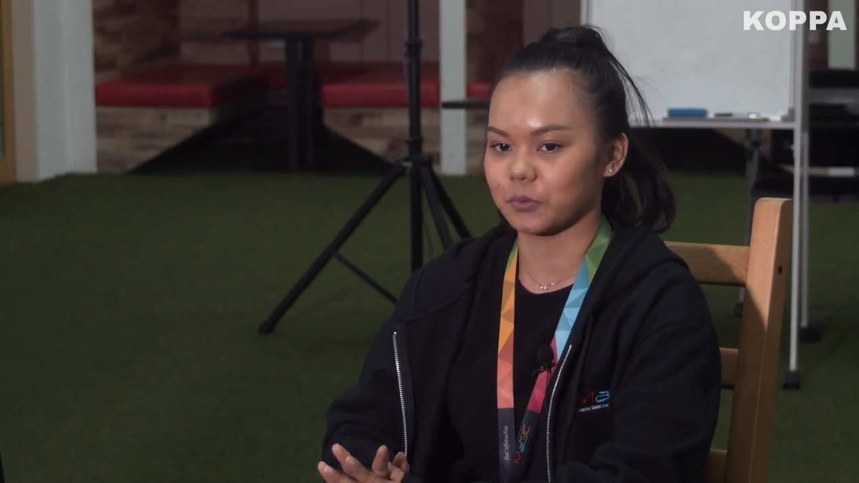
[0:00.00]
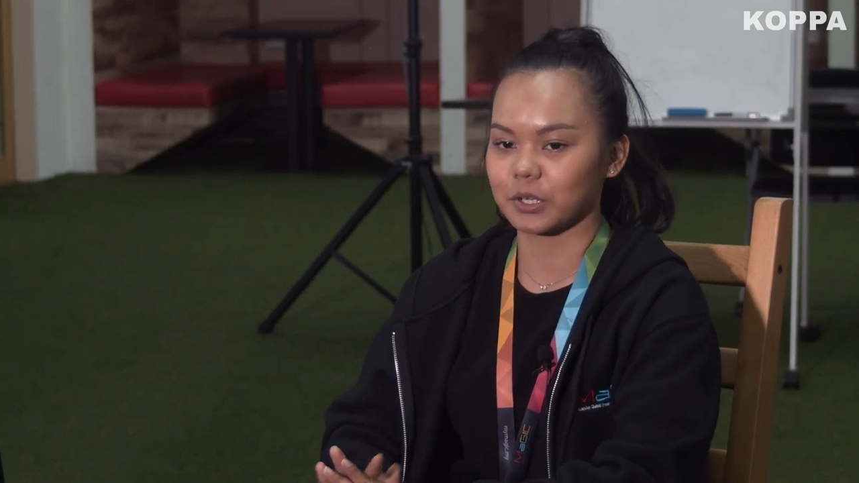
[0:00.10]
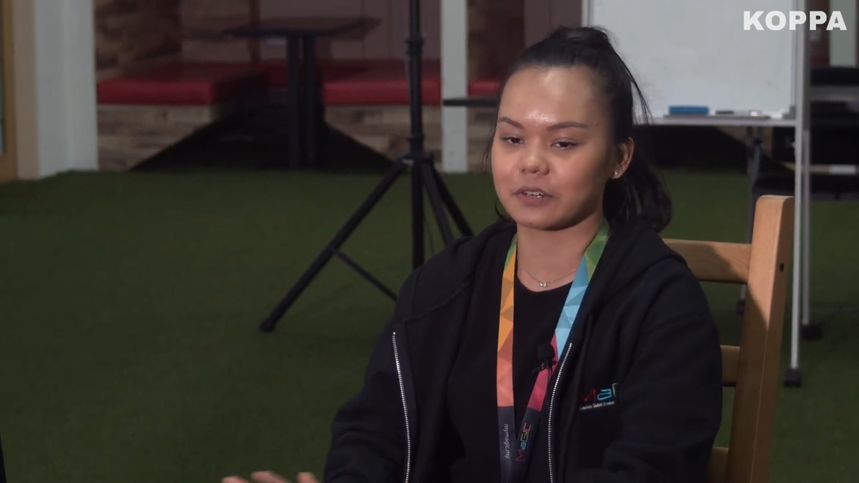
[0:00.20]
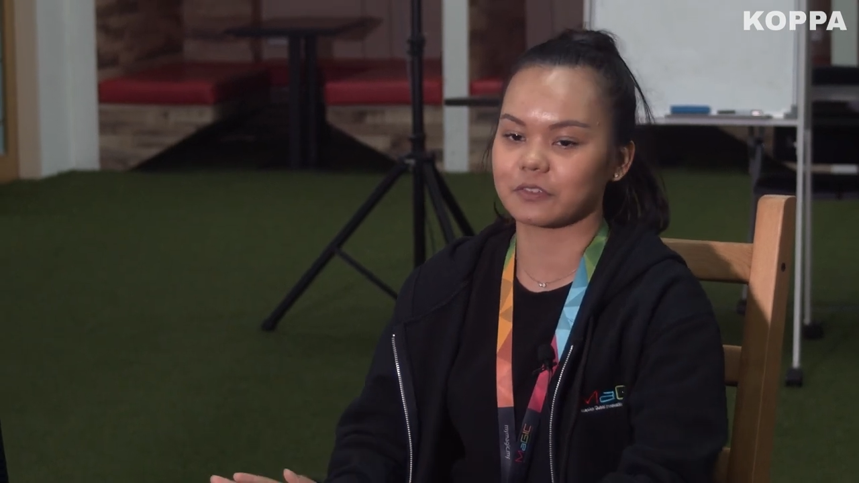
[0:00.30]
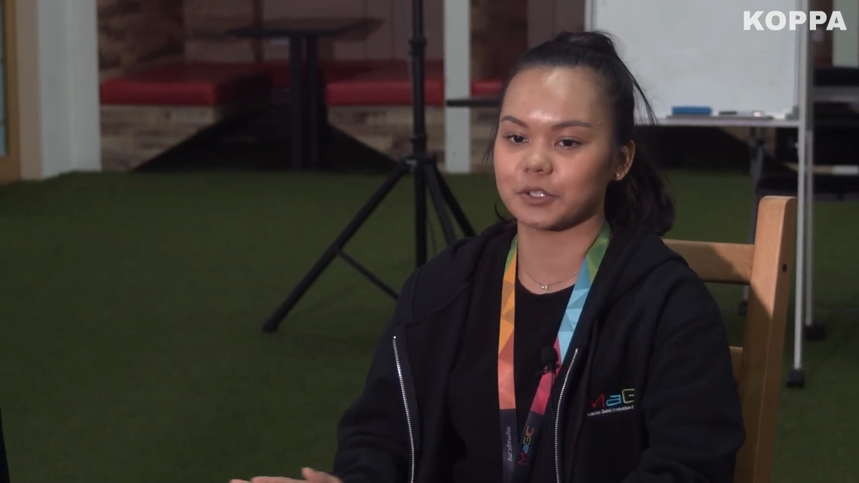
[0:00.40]

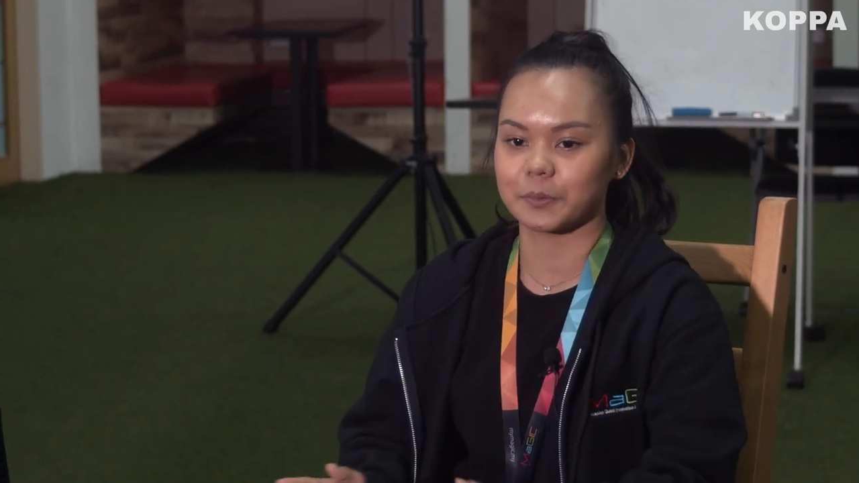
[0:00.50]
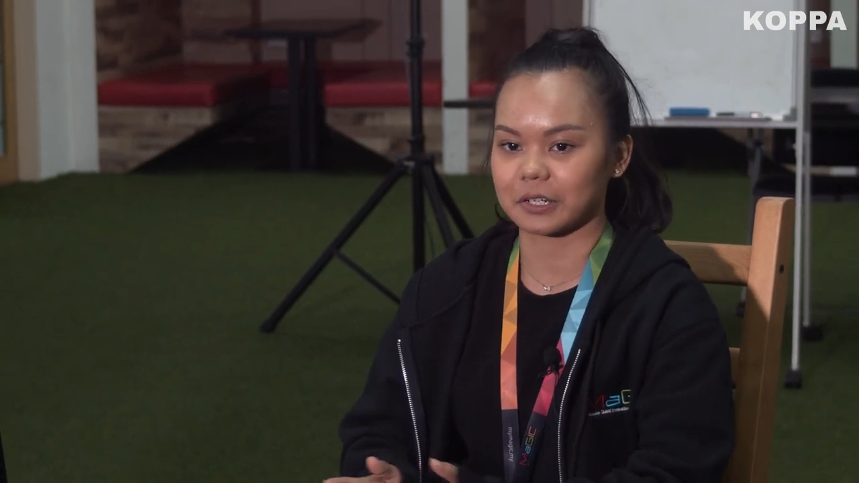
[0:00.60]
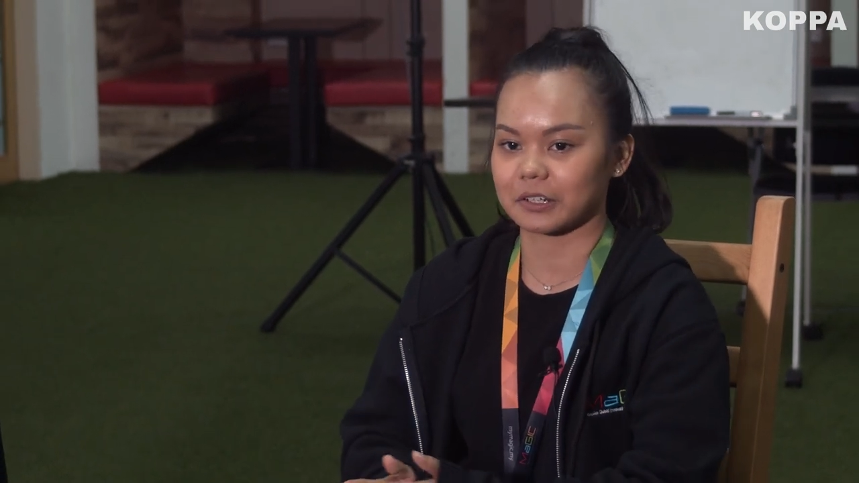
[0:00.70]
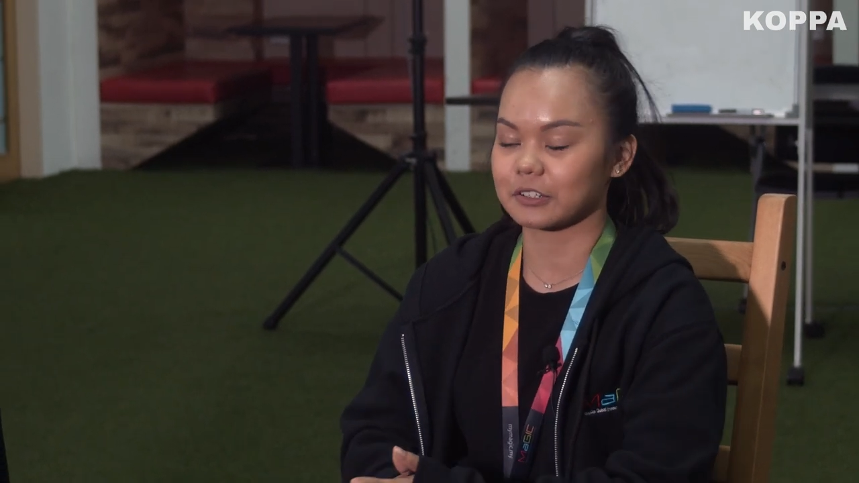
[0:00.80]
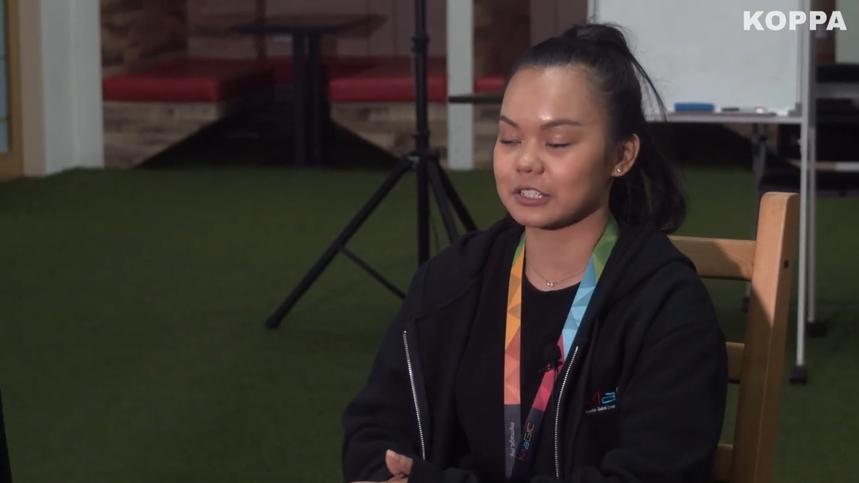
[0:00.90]
whatever your
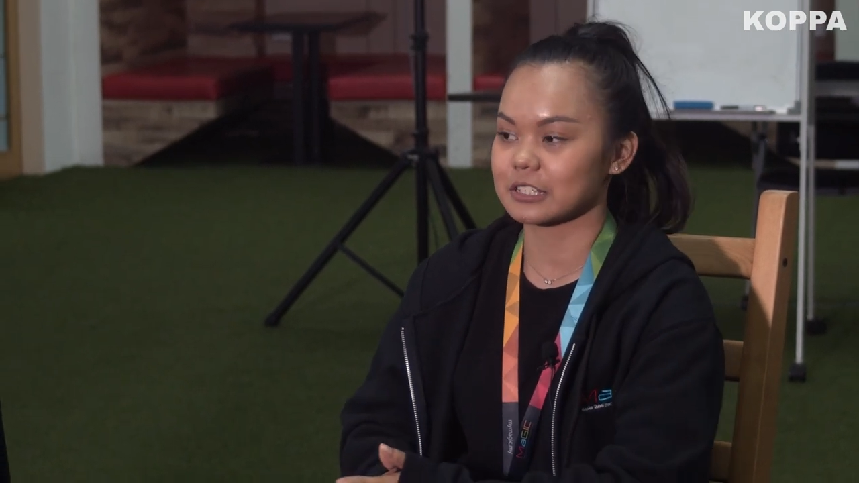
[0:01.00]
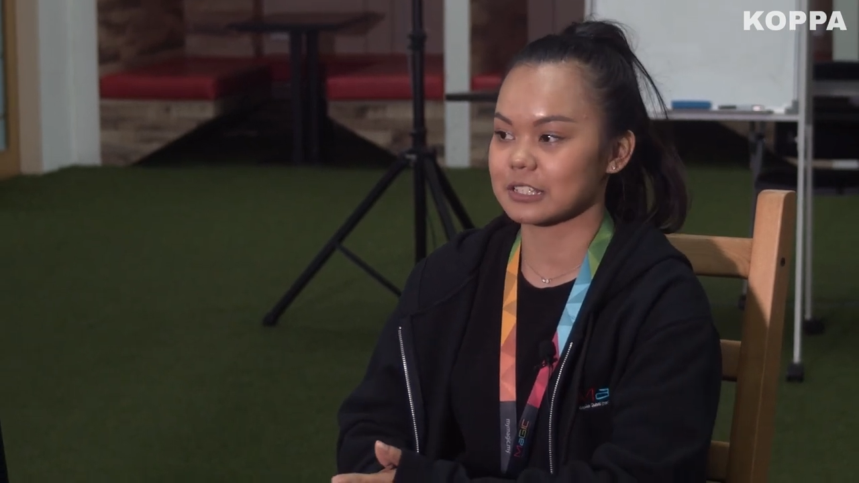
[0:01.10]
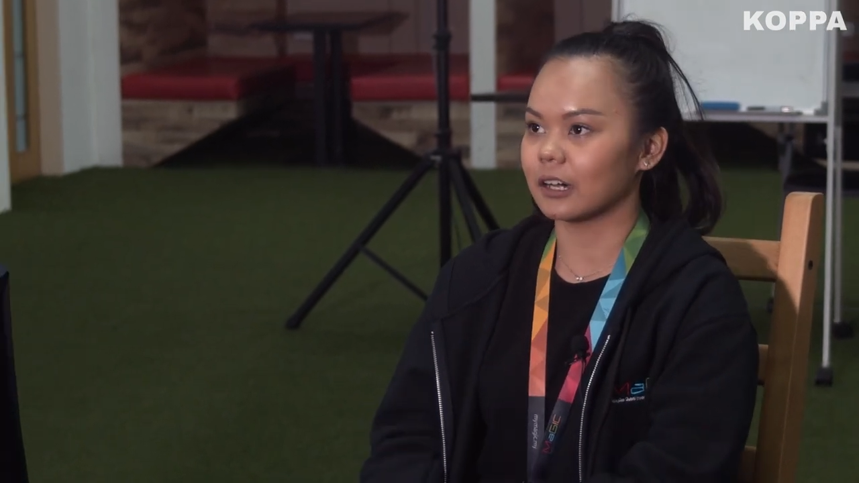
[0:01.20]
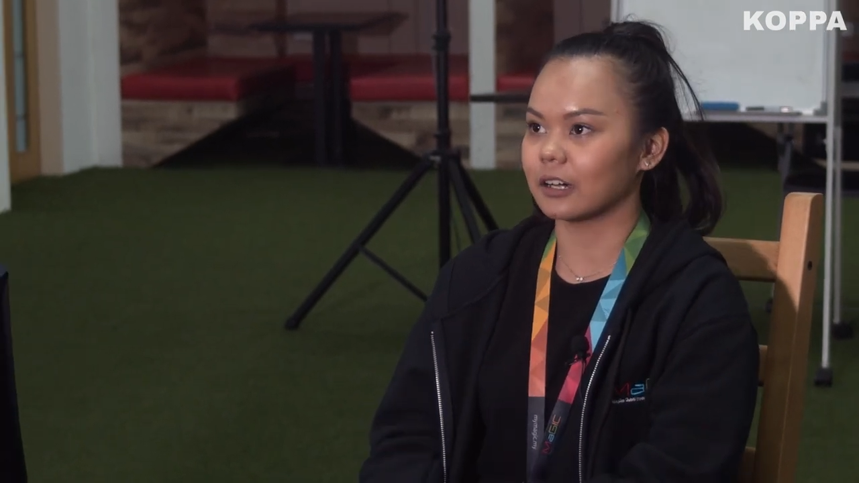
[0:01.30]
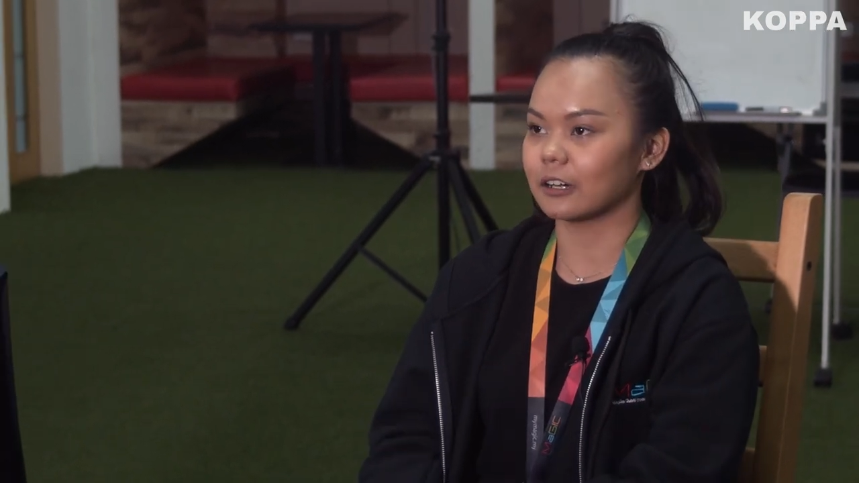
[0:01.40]
background
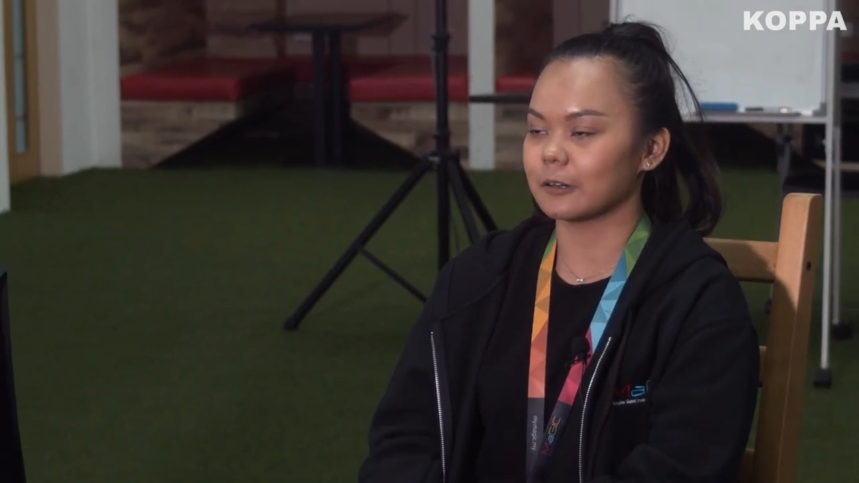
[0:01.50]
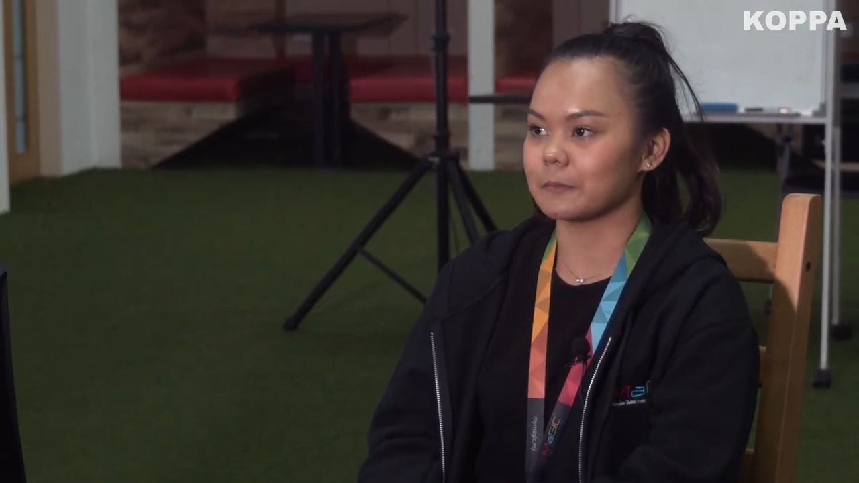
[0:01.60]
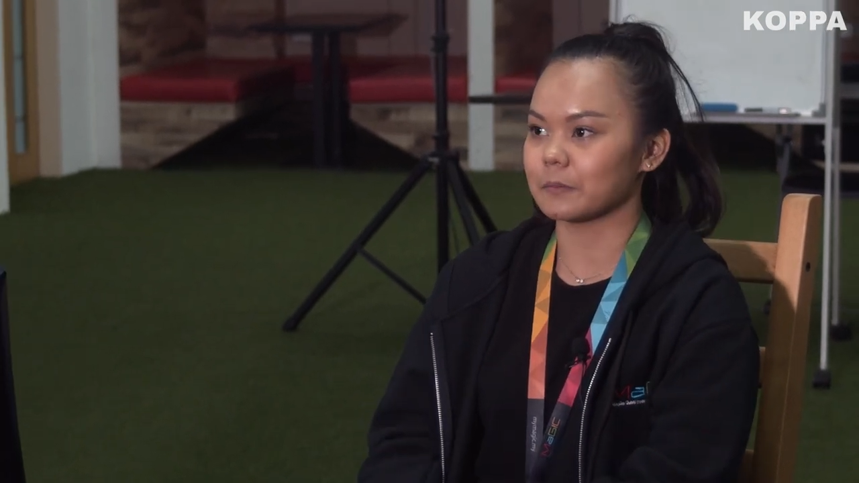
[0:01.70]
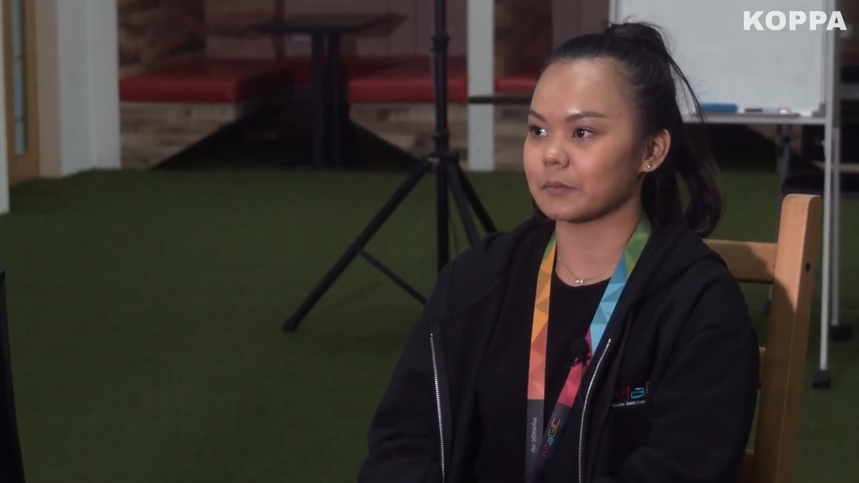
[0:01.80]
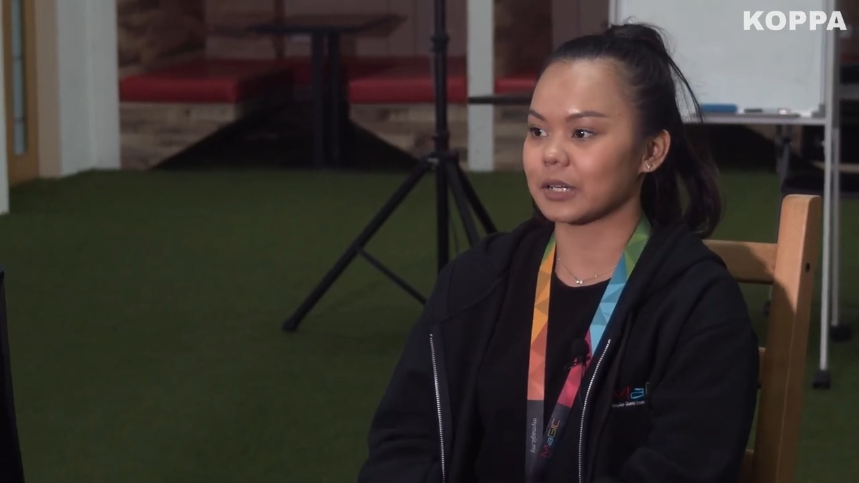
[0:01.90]
is.
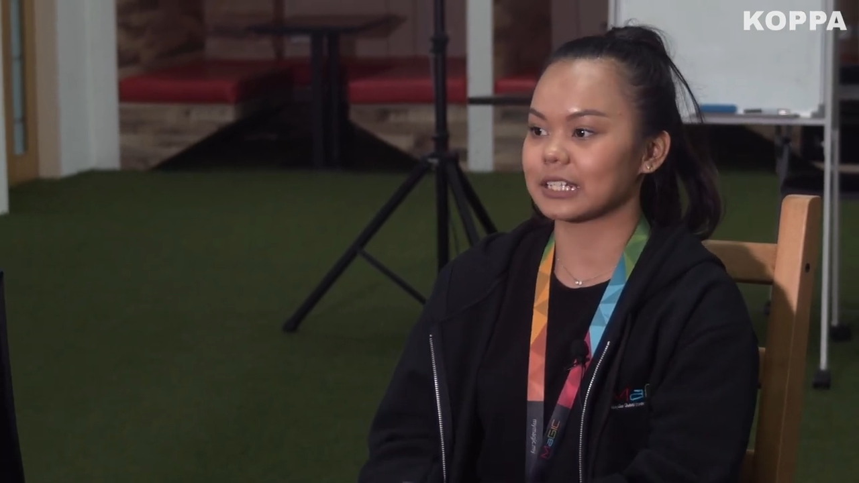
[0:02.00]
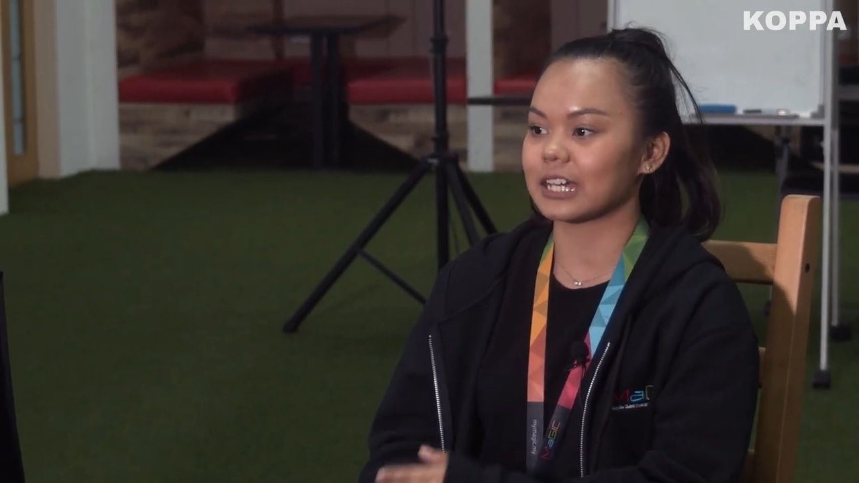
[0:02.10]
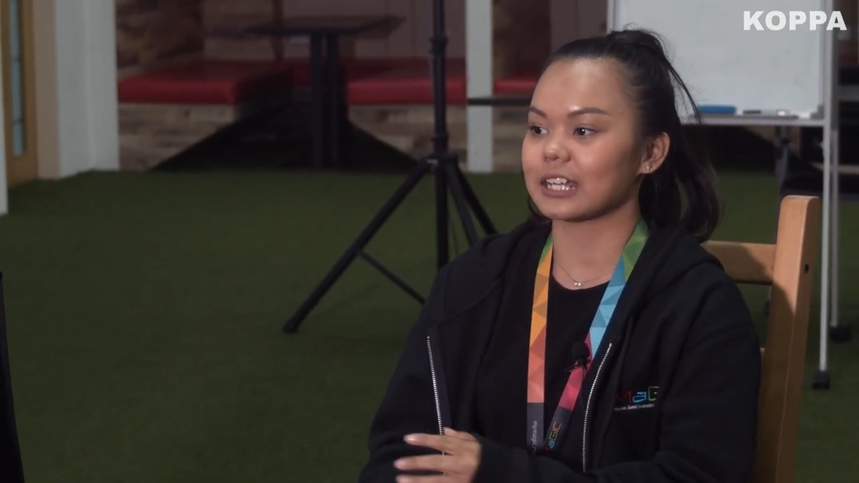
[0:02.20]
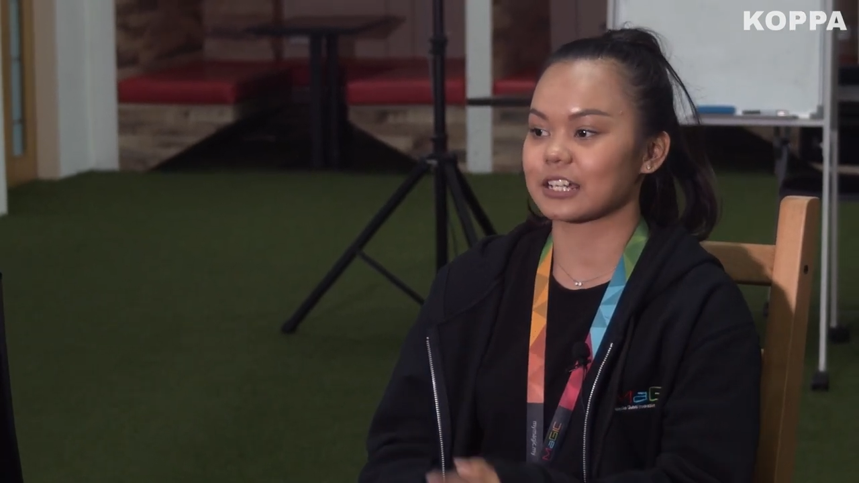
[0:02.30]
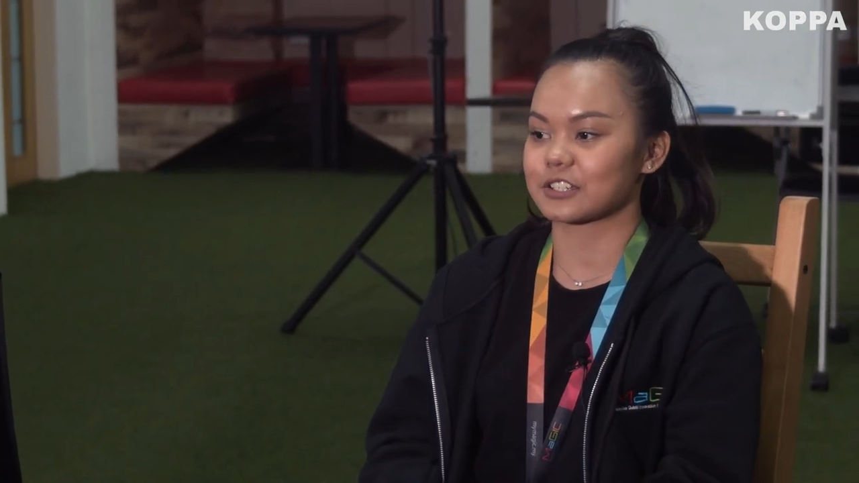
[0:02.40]
My dad